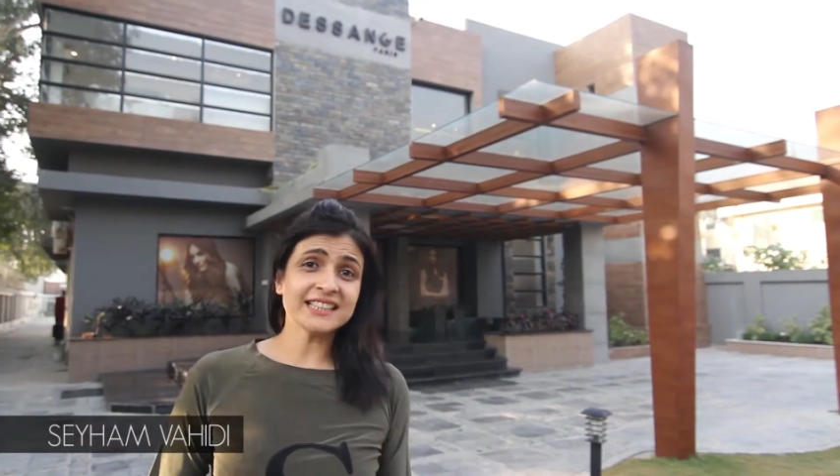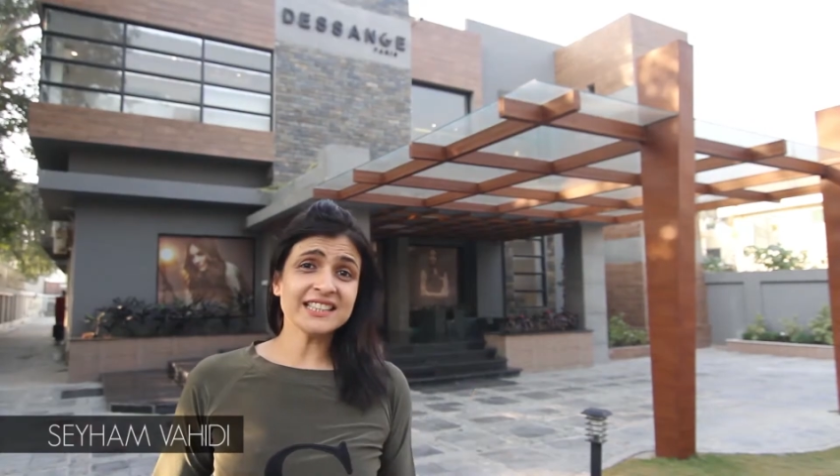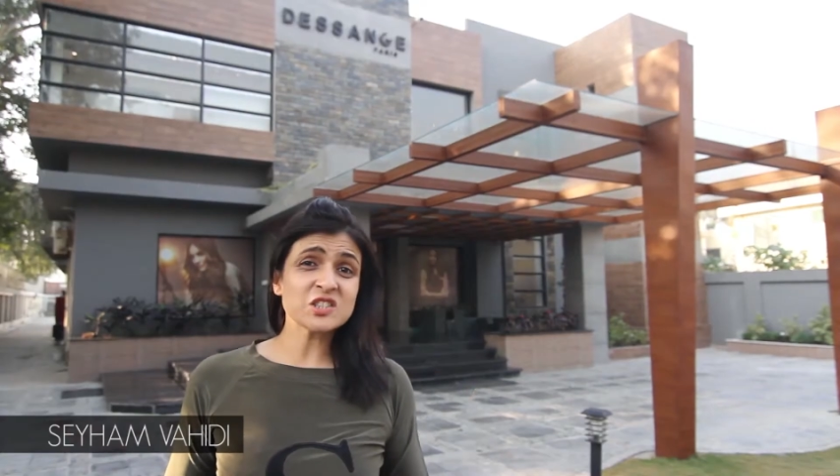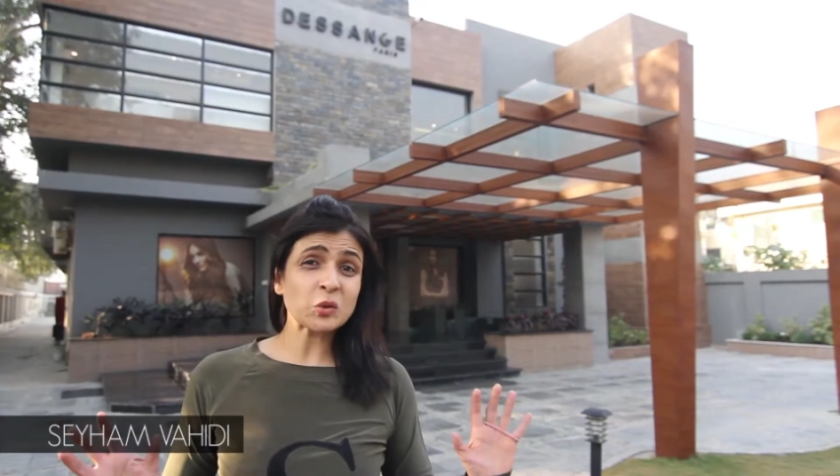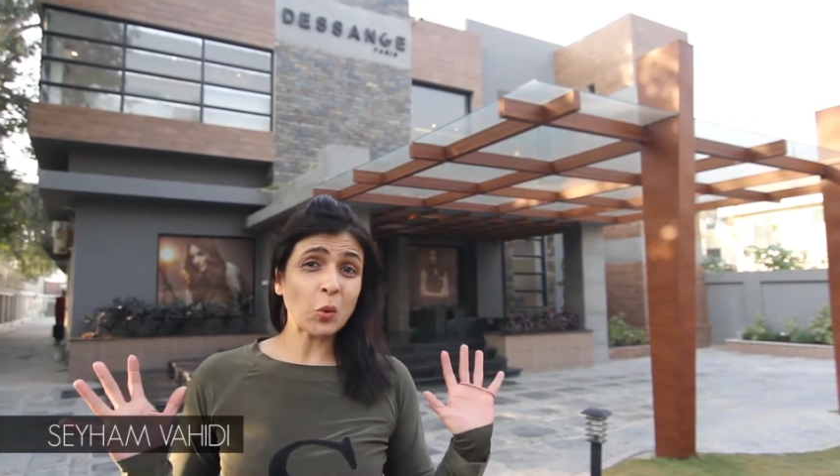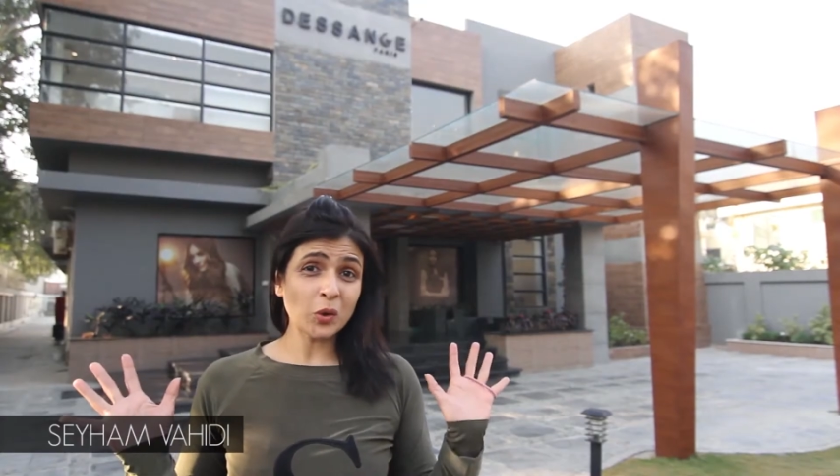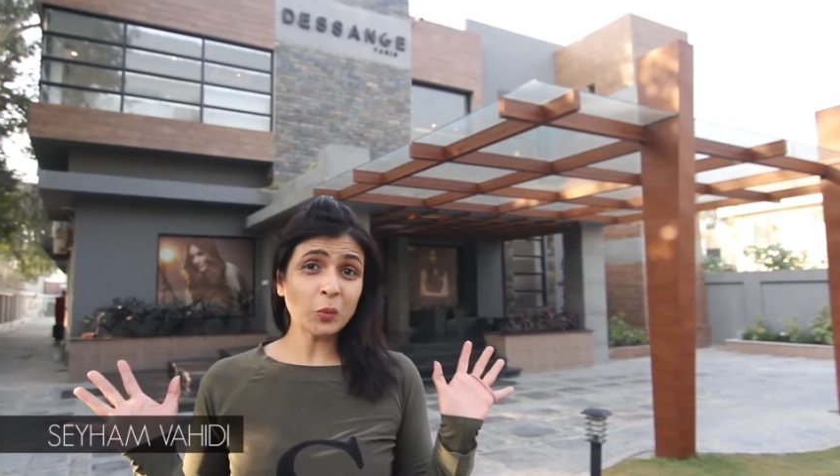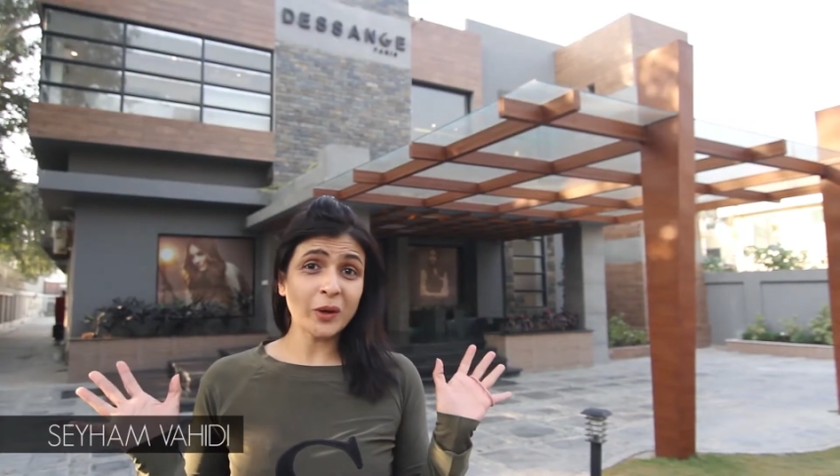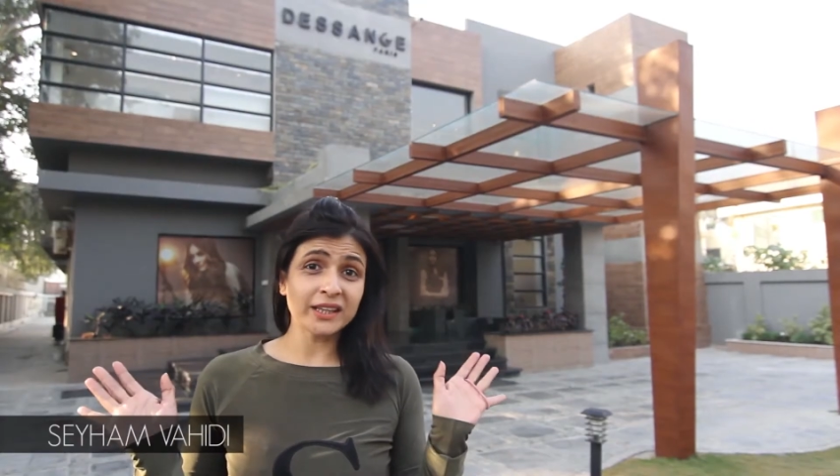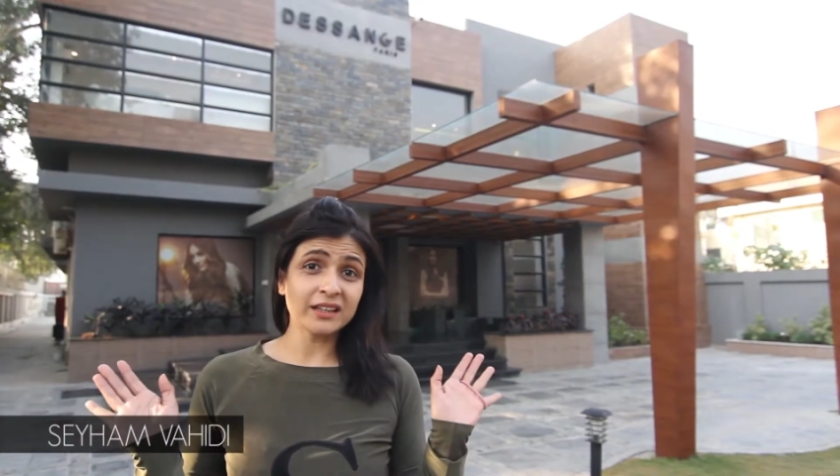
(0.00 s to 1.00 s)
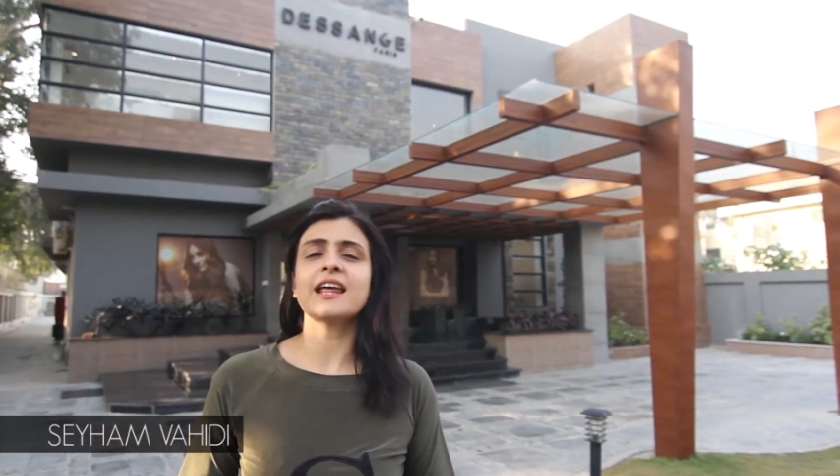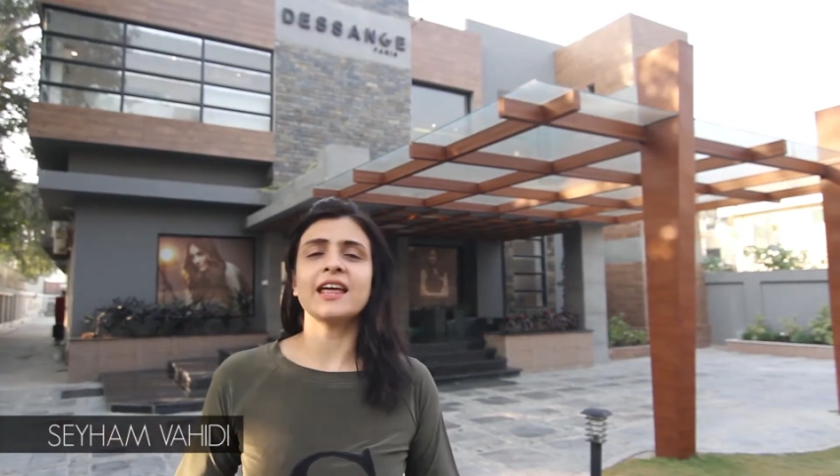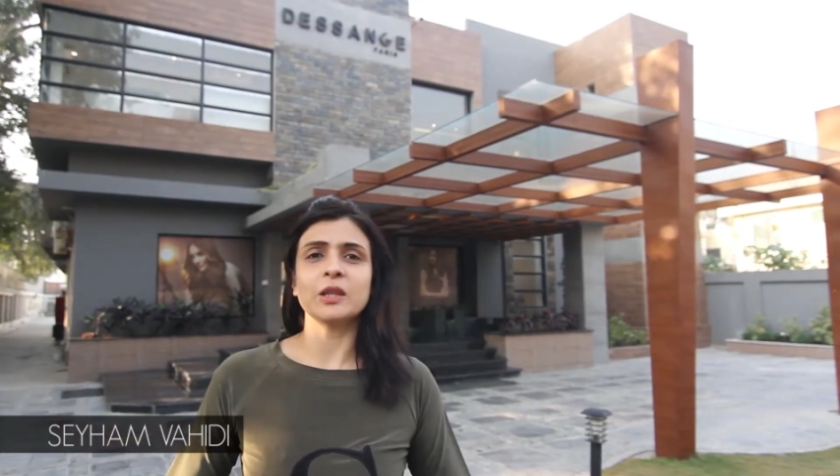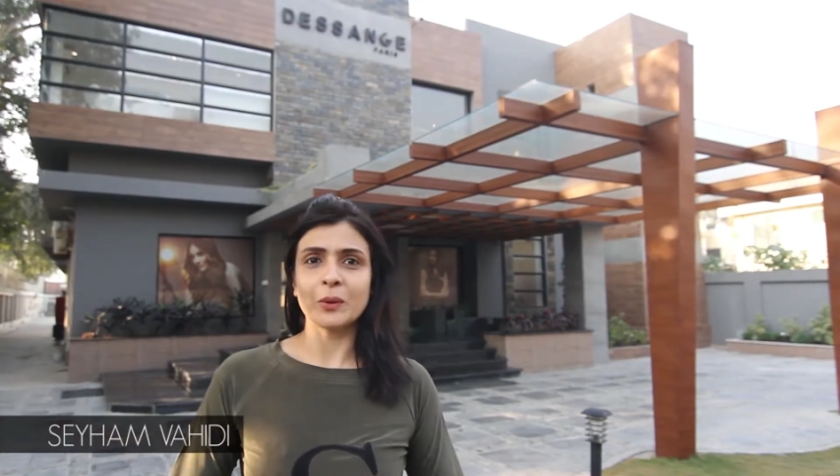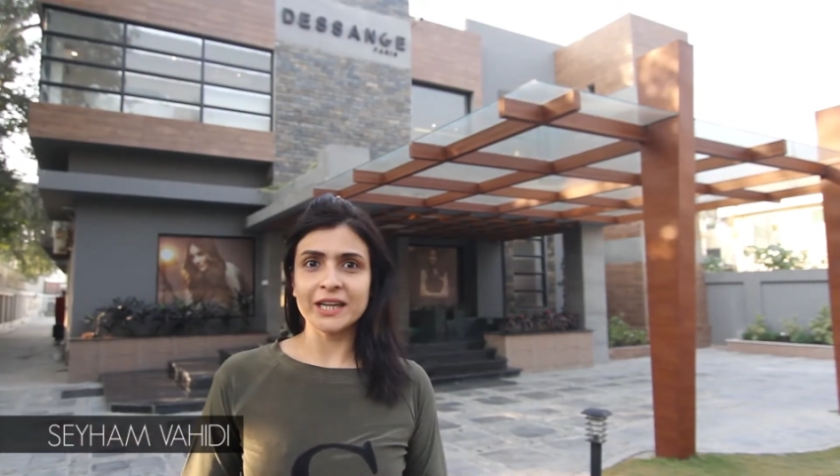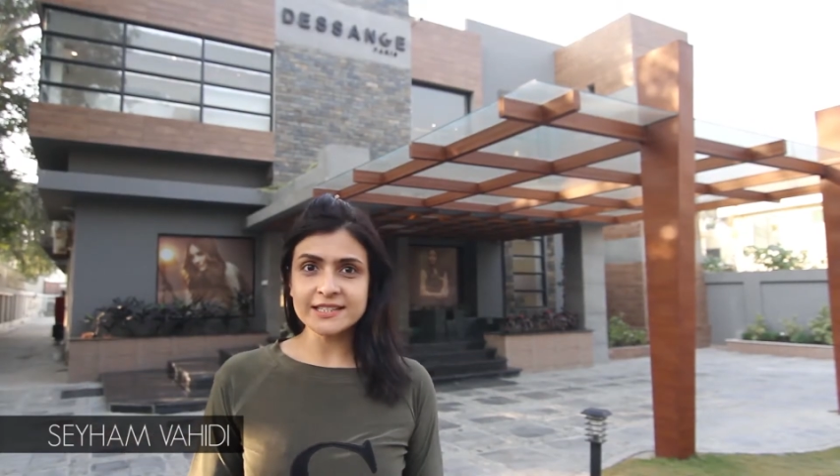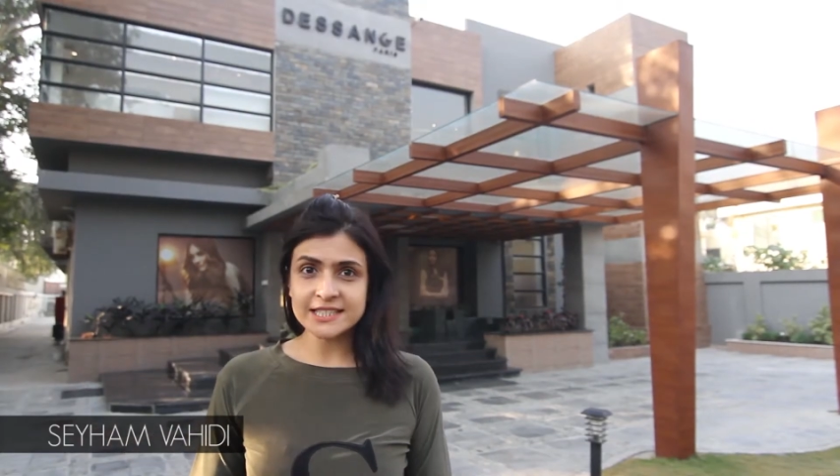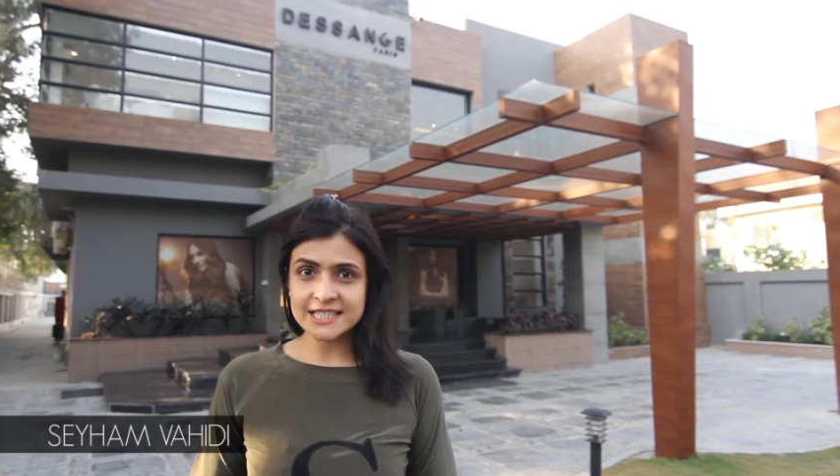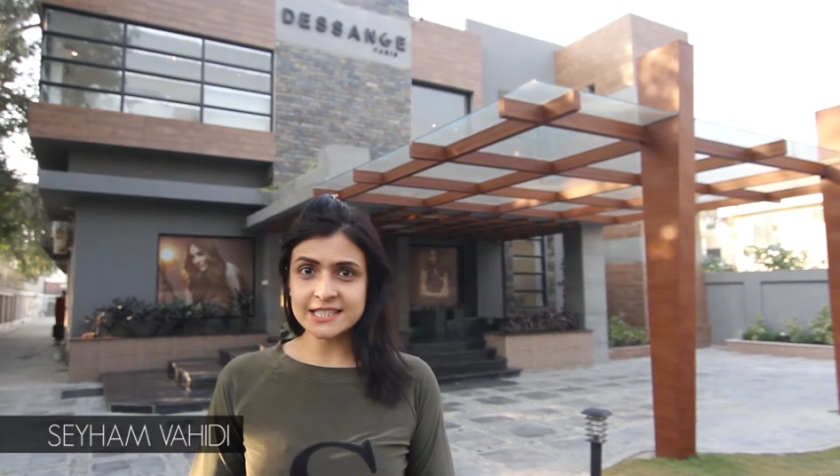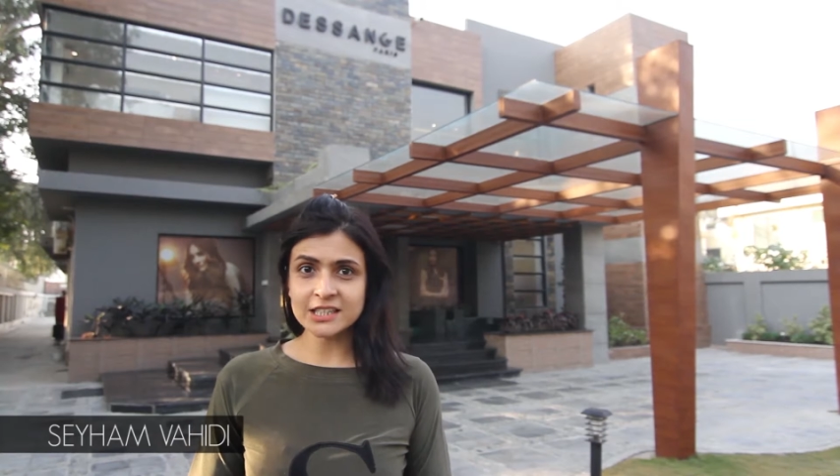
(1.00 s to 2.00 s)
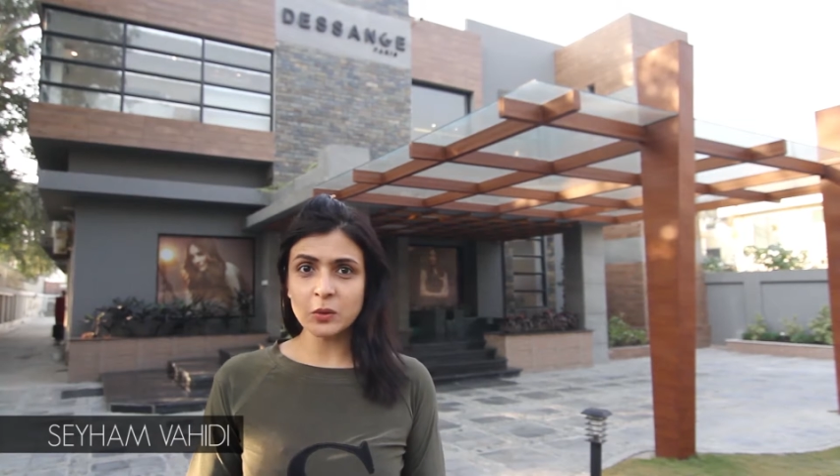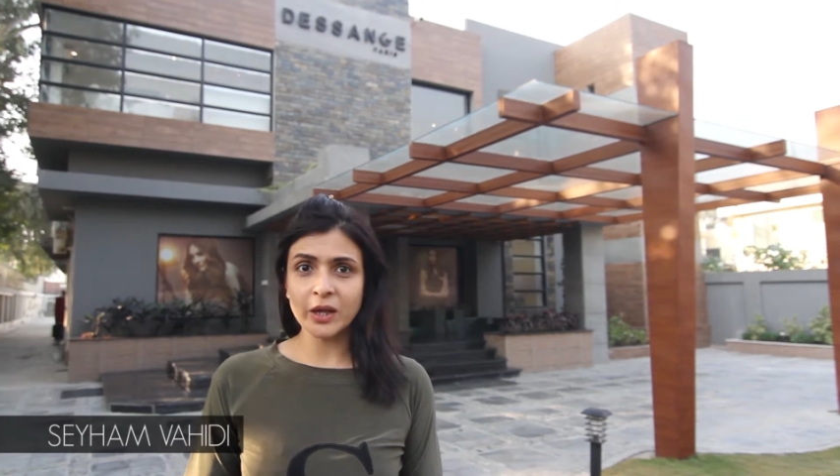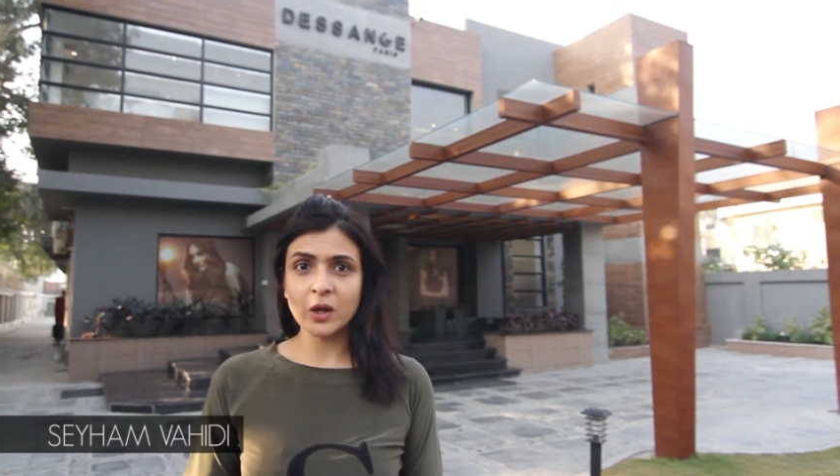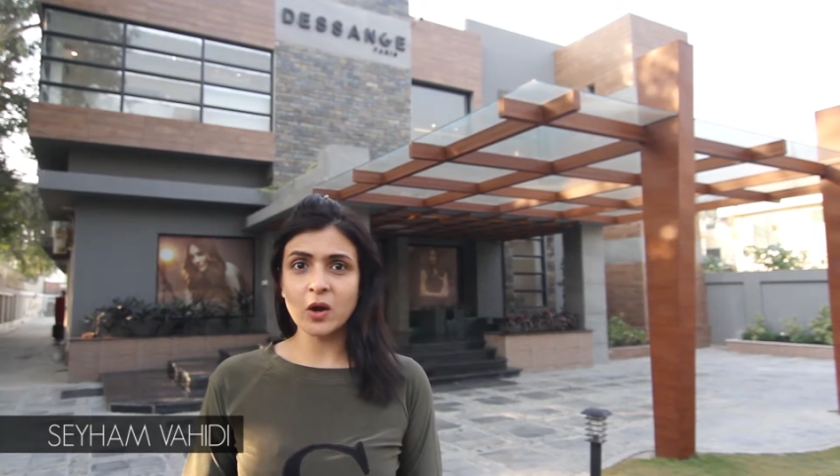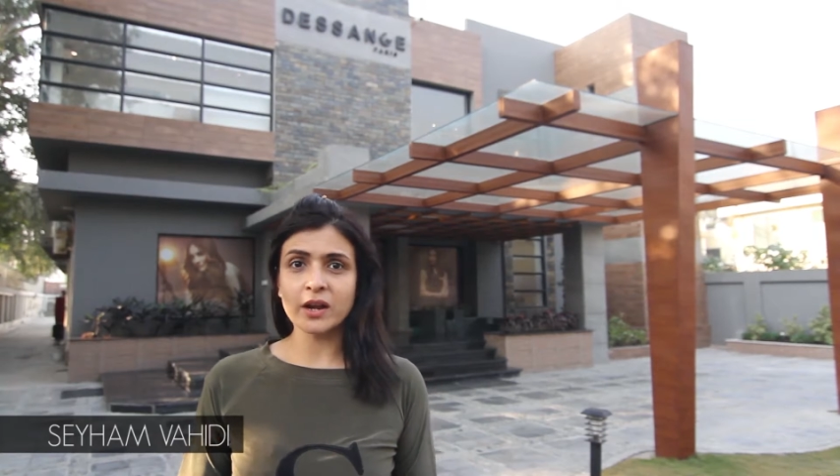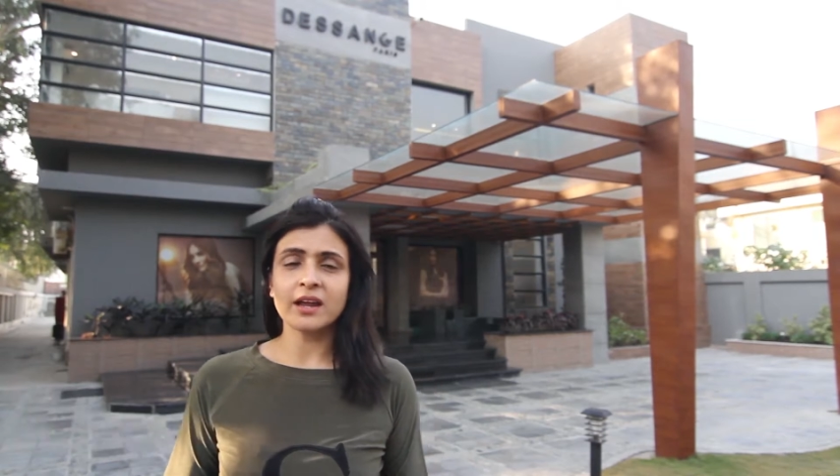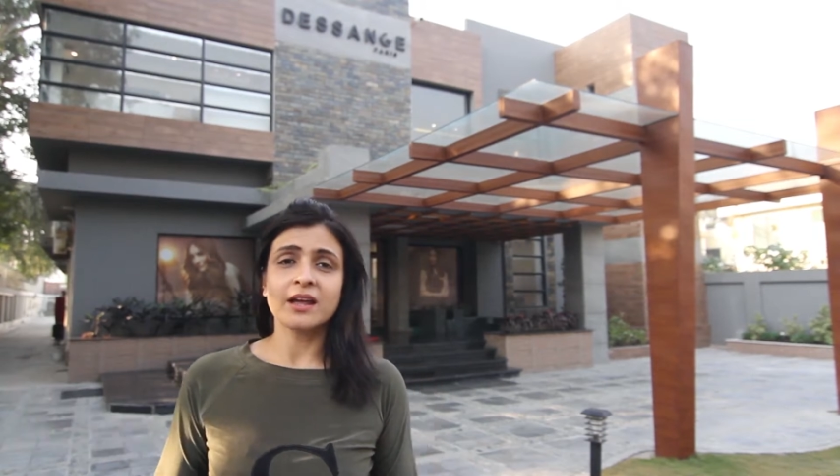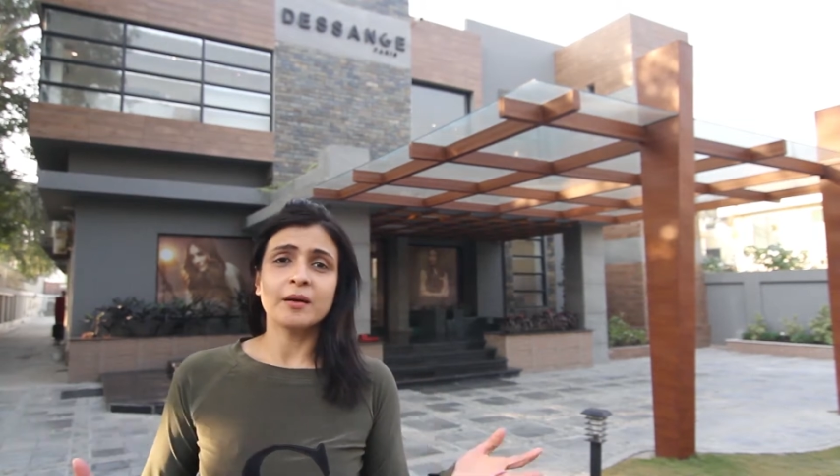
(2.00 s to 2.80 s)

In this cold weather and the wedding season going on,